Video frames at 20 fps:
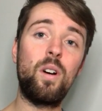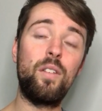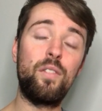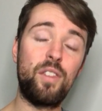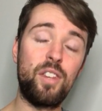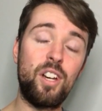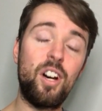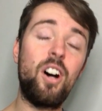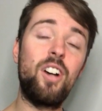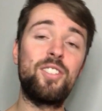of
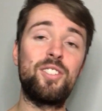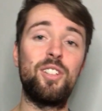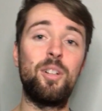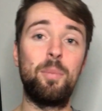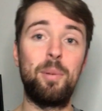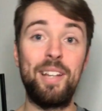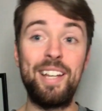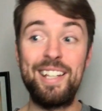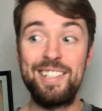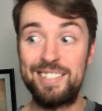the Arsenal
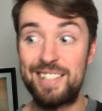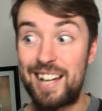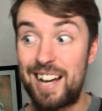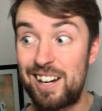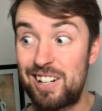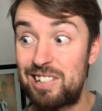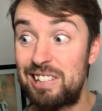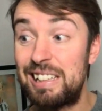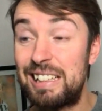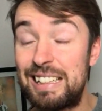players to
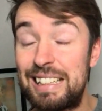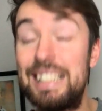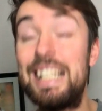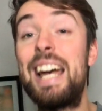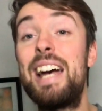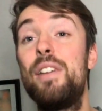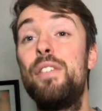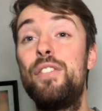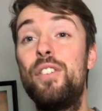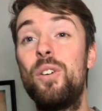actually
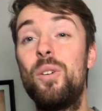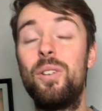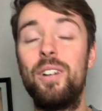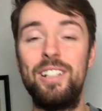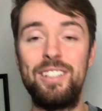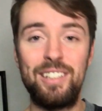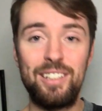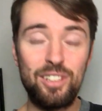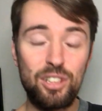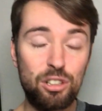get
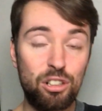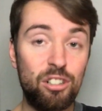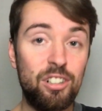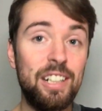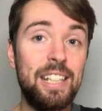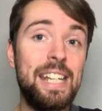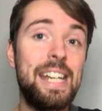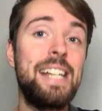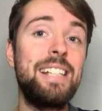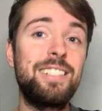forward and
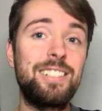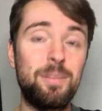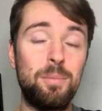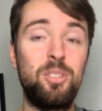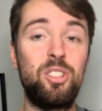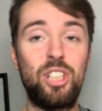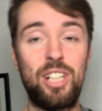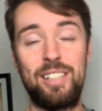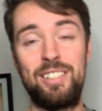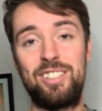create some
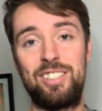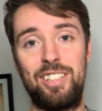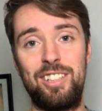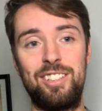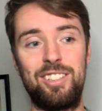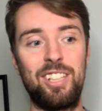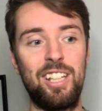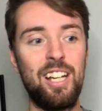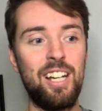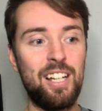
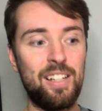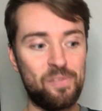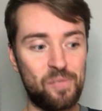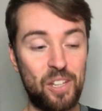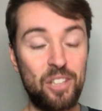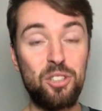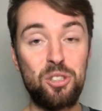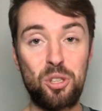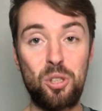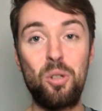chances
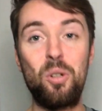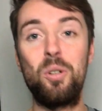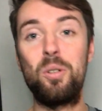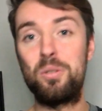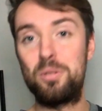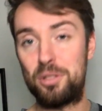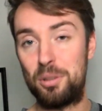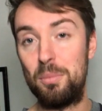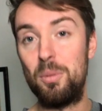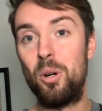and score
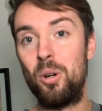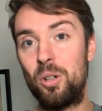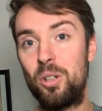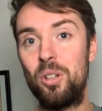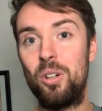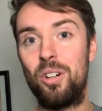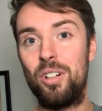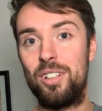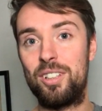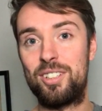some more
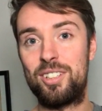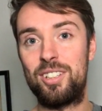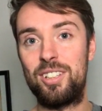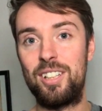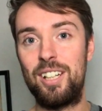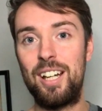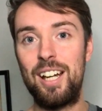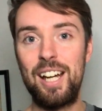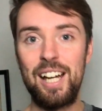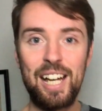goals.
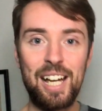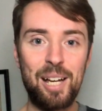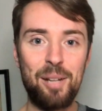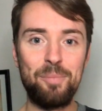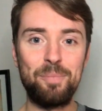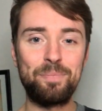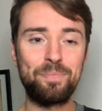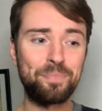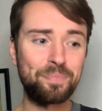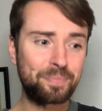
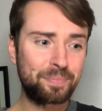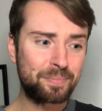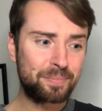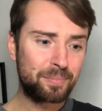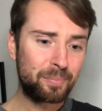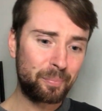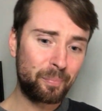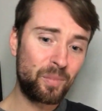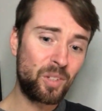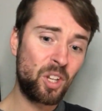So
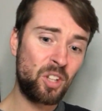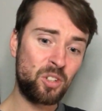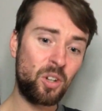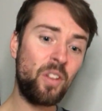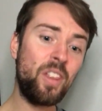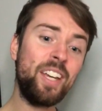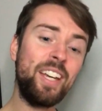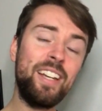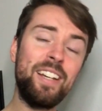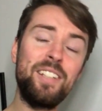I
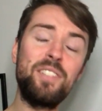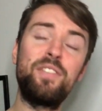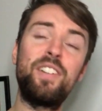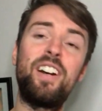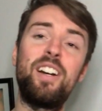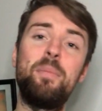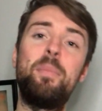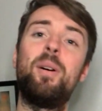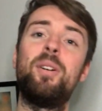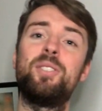think it is
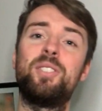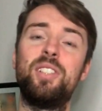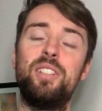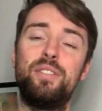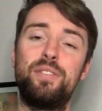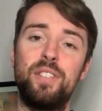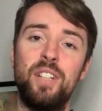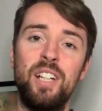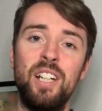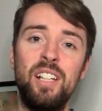very
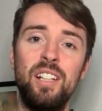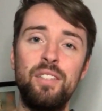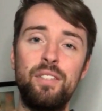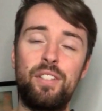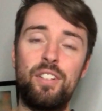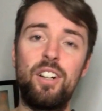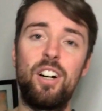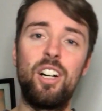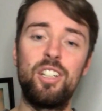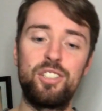positive
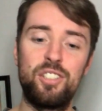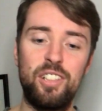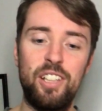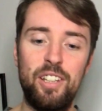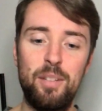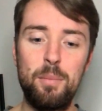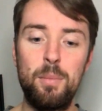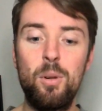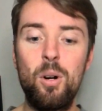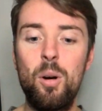for Arsenal at
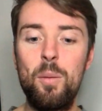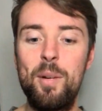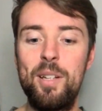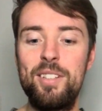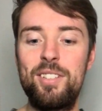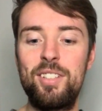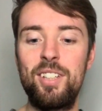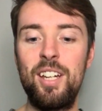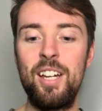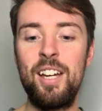the
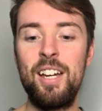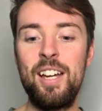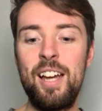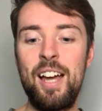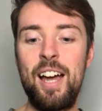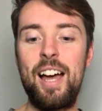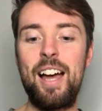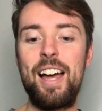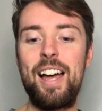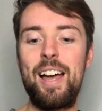moment.
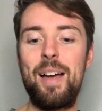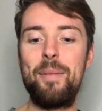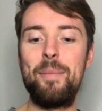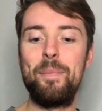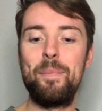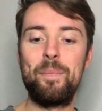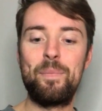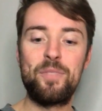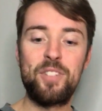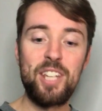
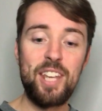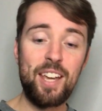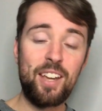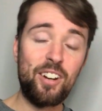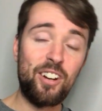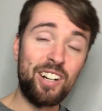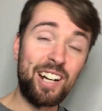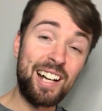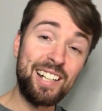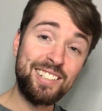Taking
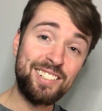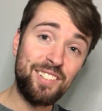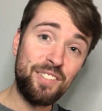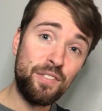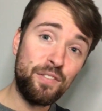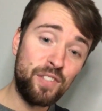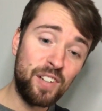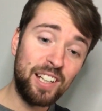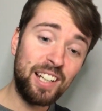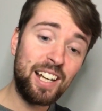on Aston
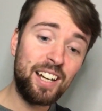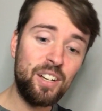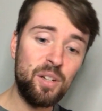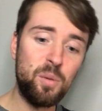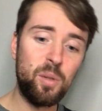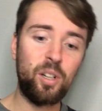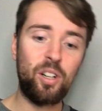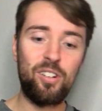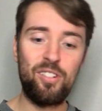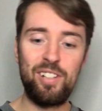Villa,
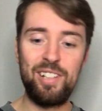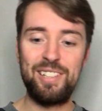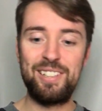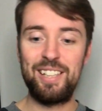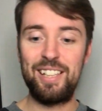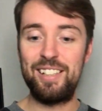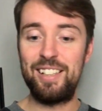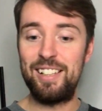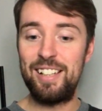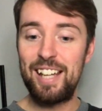who are currently
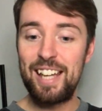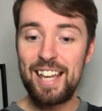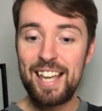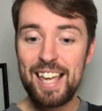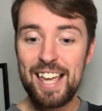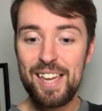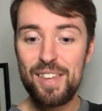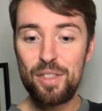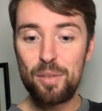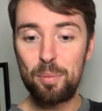sitting in
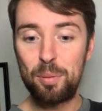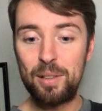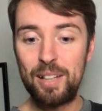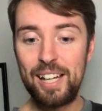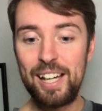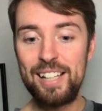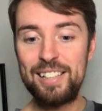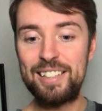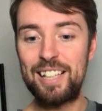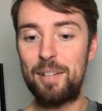8th
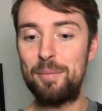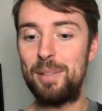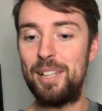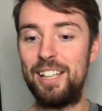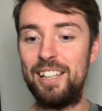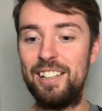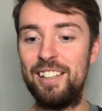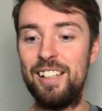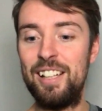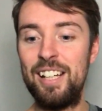place. I
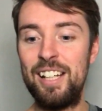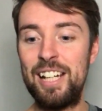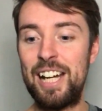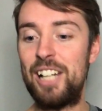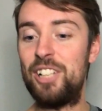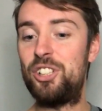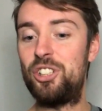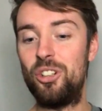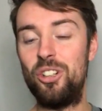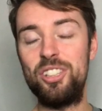mean,
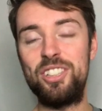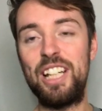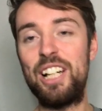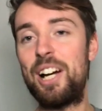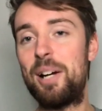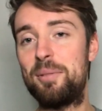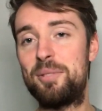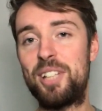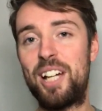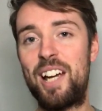it shows you
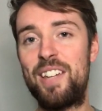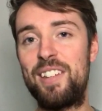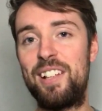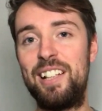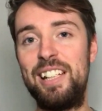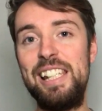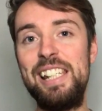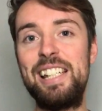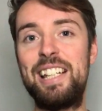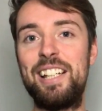how tight the
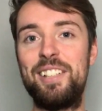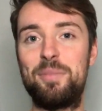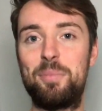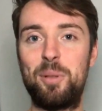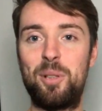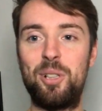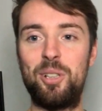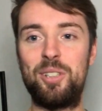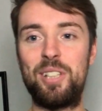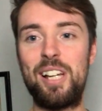league is,
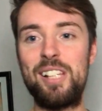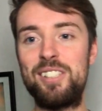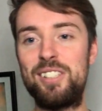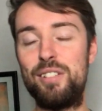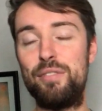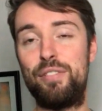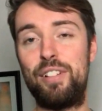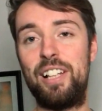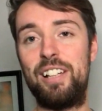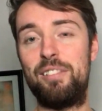because
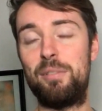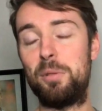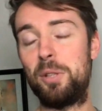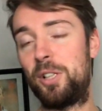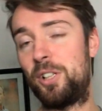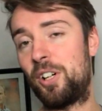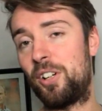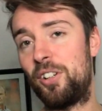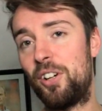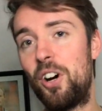Aston Villa have
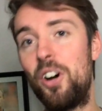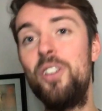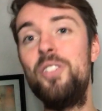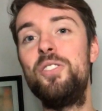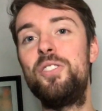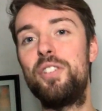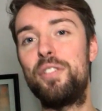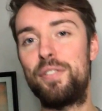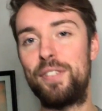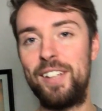gone
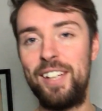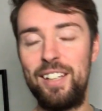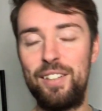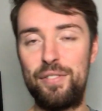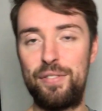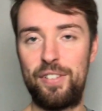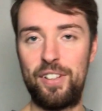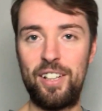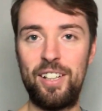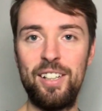undefeated
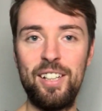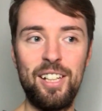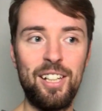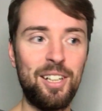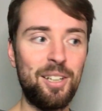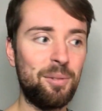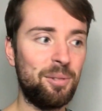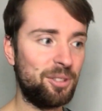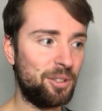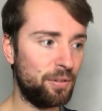for,
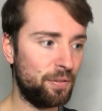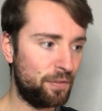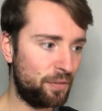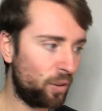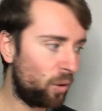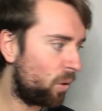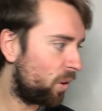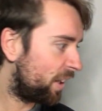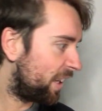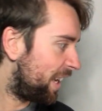was it
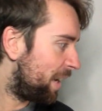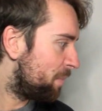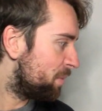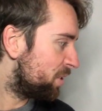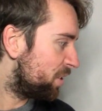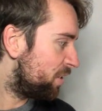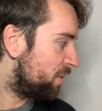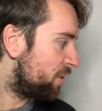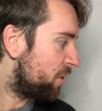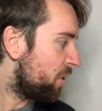4 games
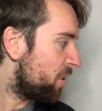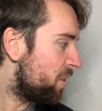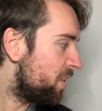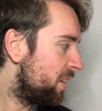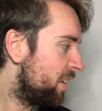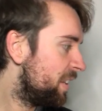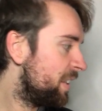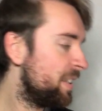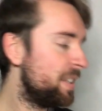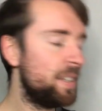in a
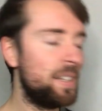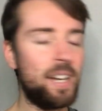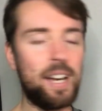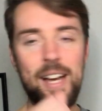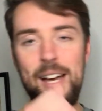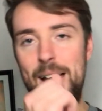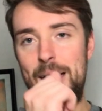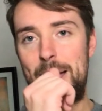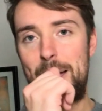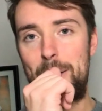row?
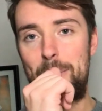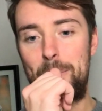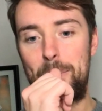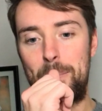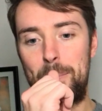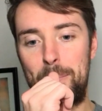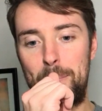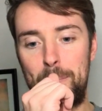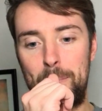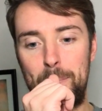
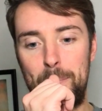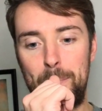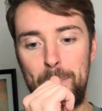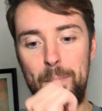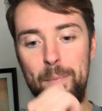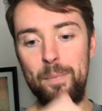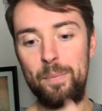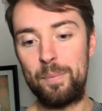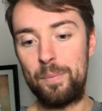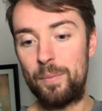
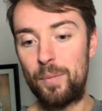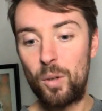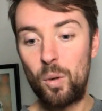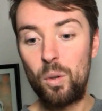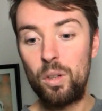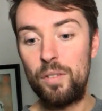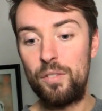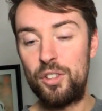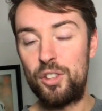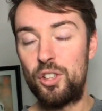
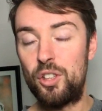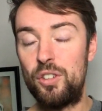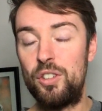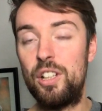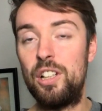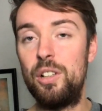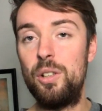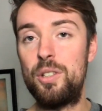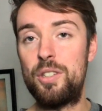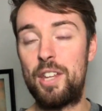All of a sudden
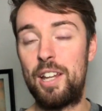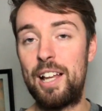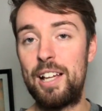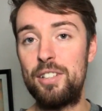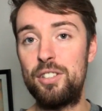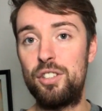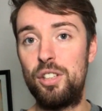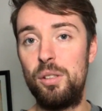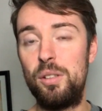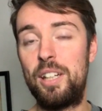they lose the
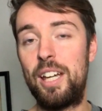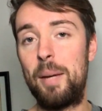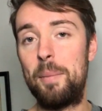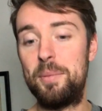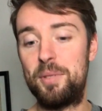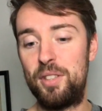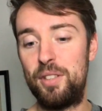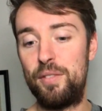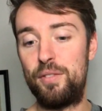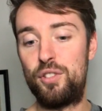last 2
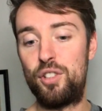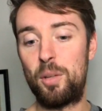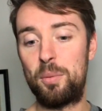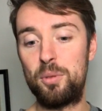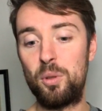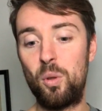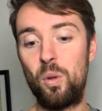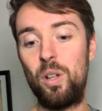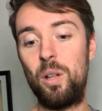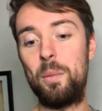games and they've
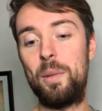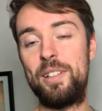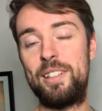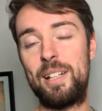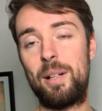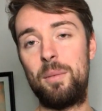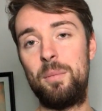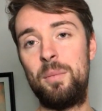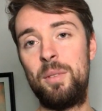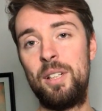dropped all the way
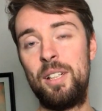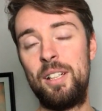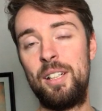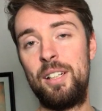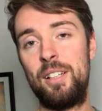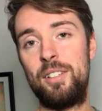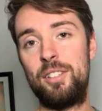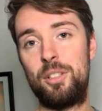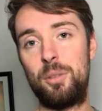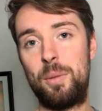down
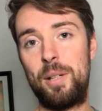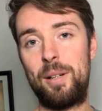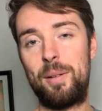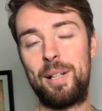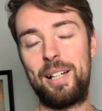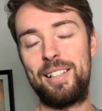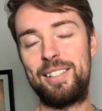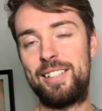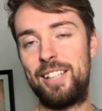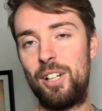to, wait, oh,
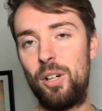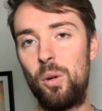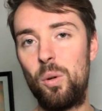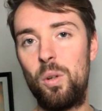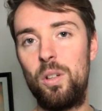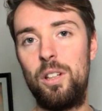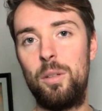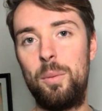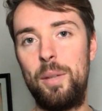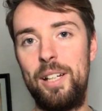I say
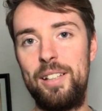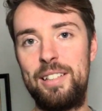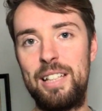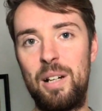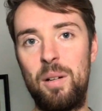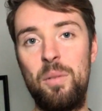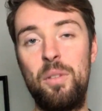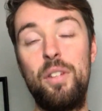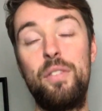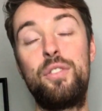all the way
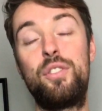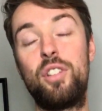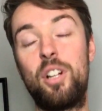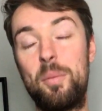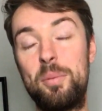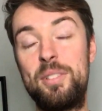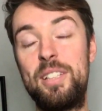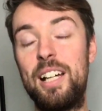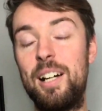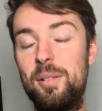down. They've
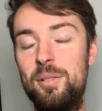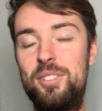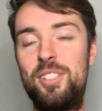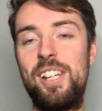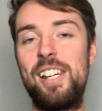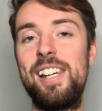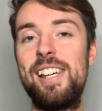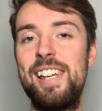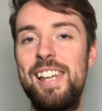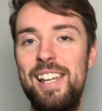dropped down
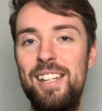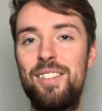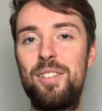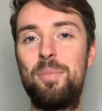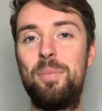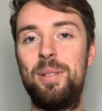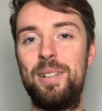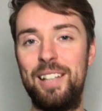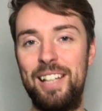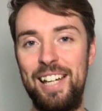to 8th
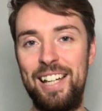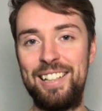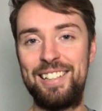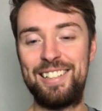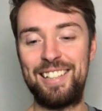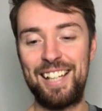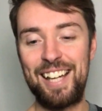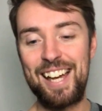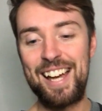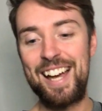place.
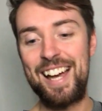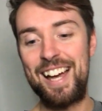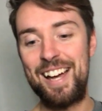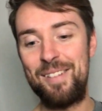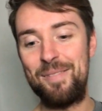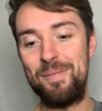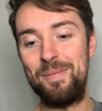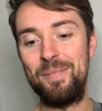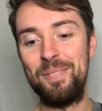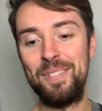
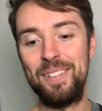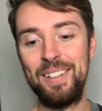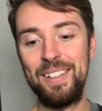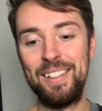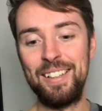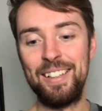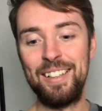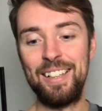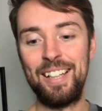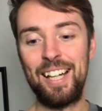
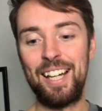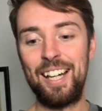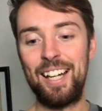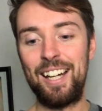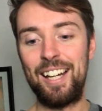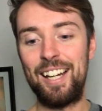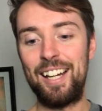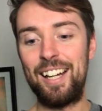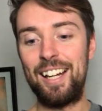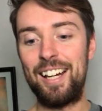
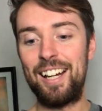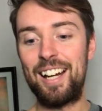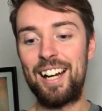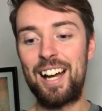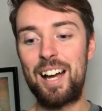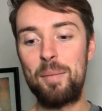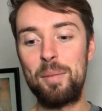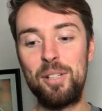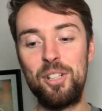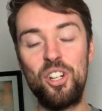
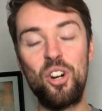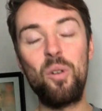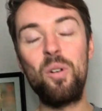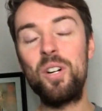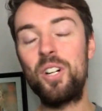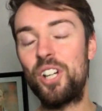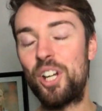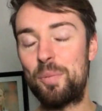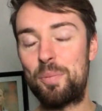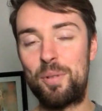I mean, no one
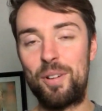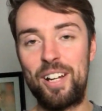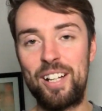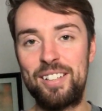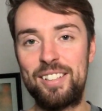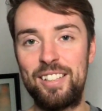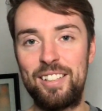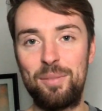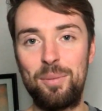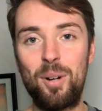could have
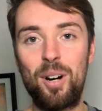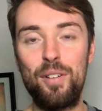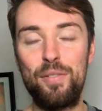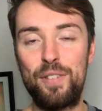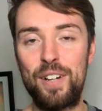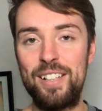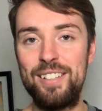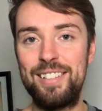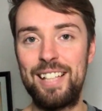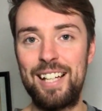predicted what a
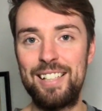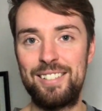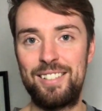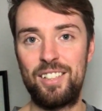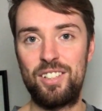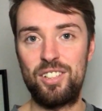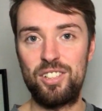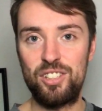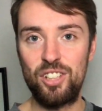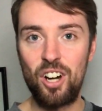
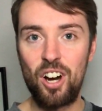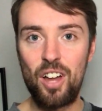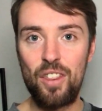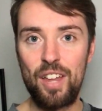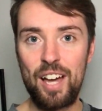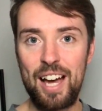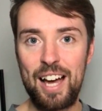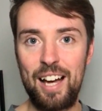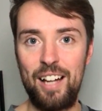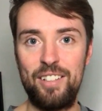fantastic start they
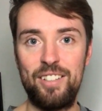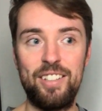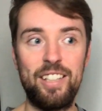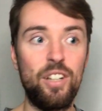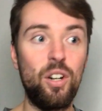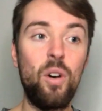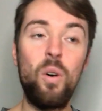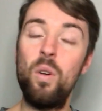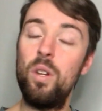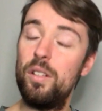had, and then
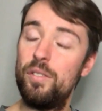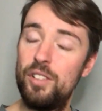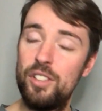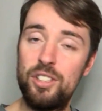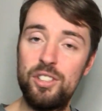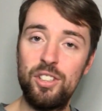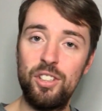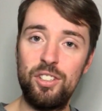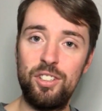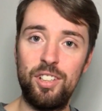all of a
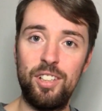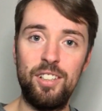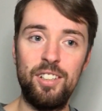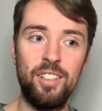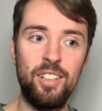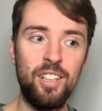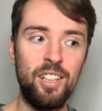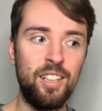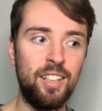sudden,